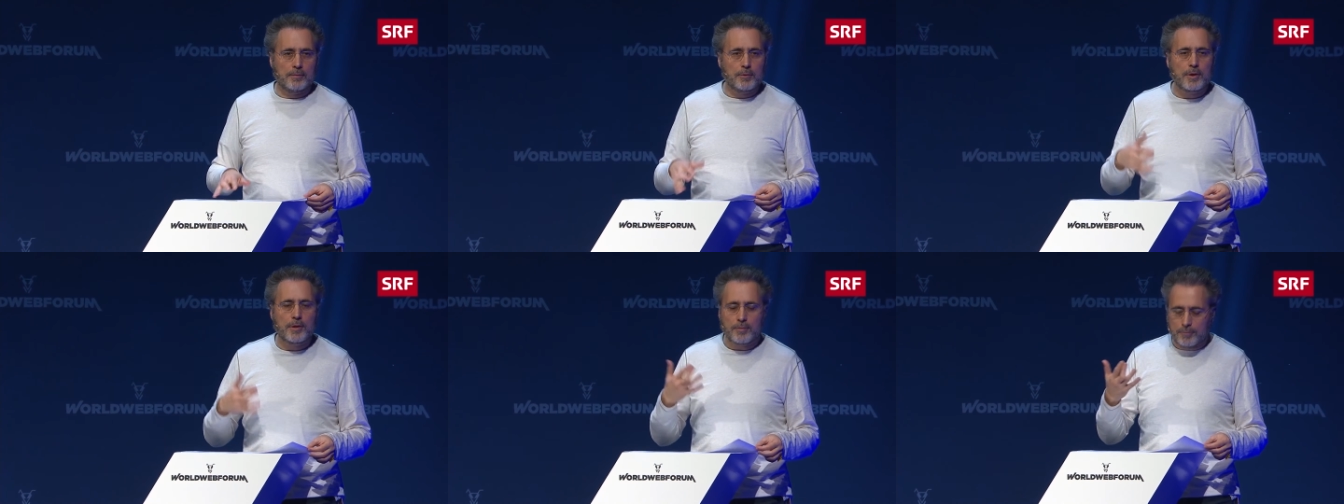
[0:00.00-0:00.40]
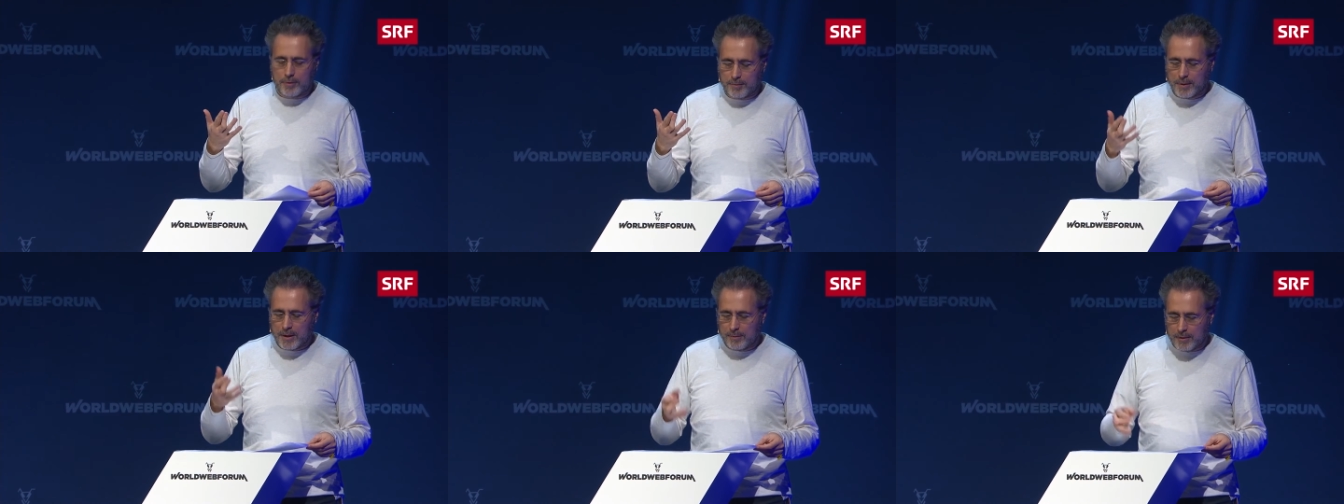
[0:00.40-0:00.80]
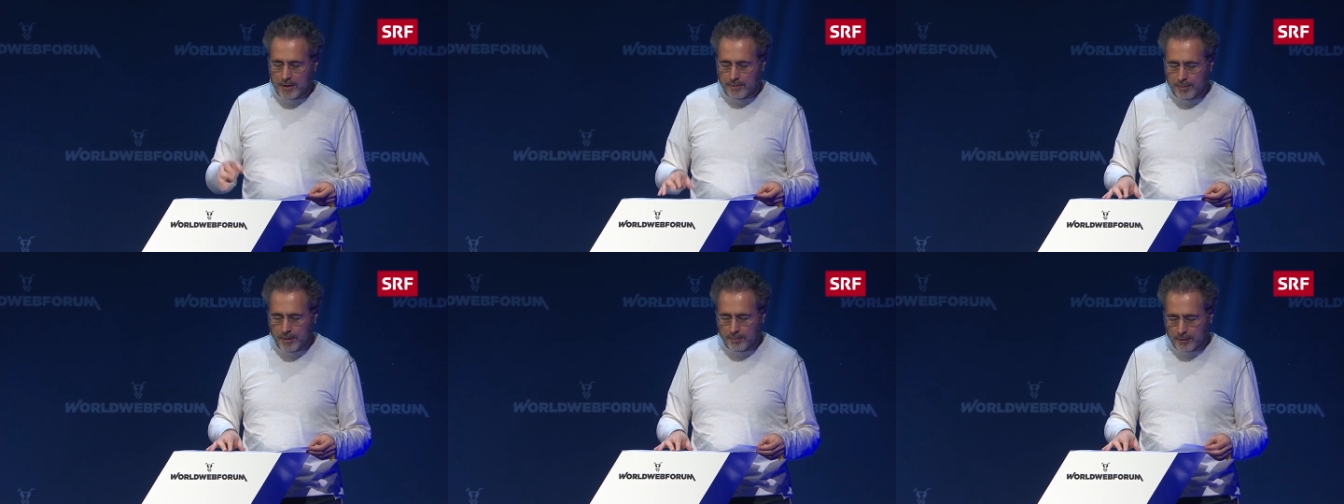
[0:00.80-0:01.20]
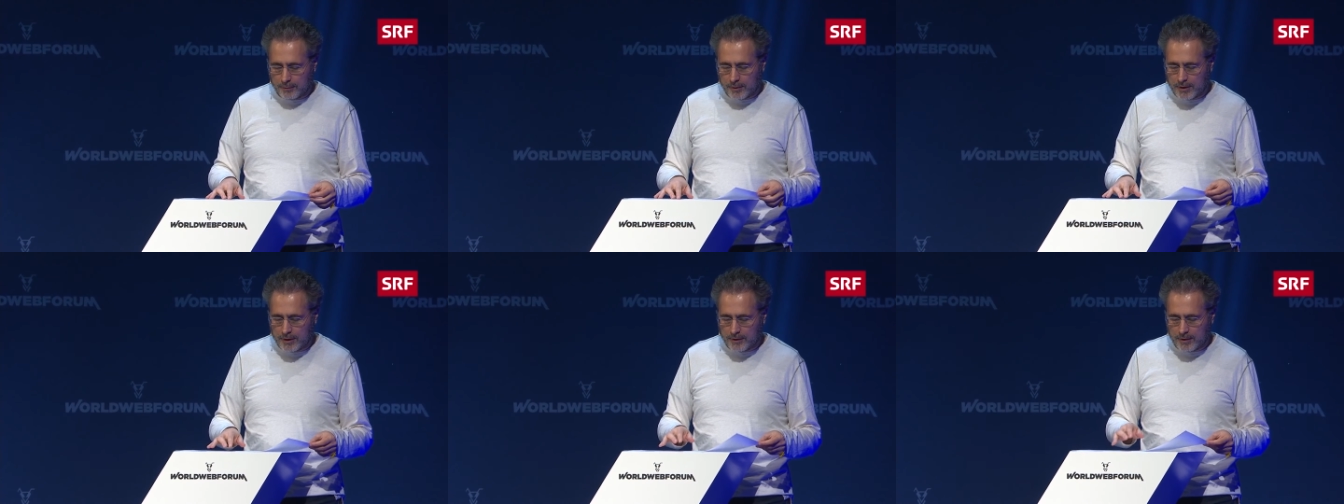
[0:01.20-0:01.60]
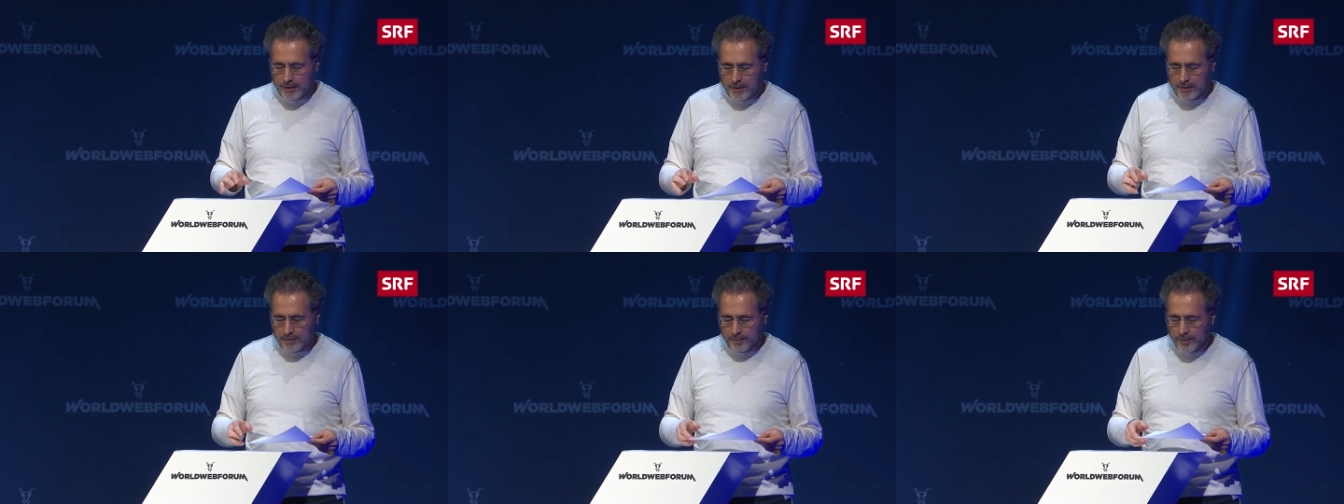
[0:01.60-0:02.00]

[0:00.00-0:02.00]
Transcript: with, with many, many people working on it.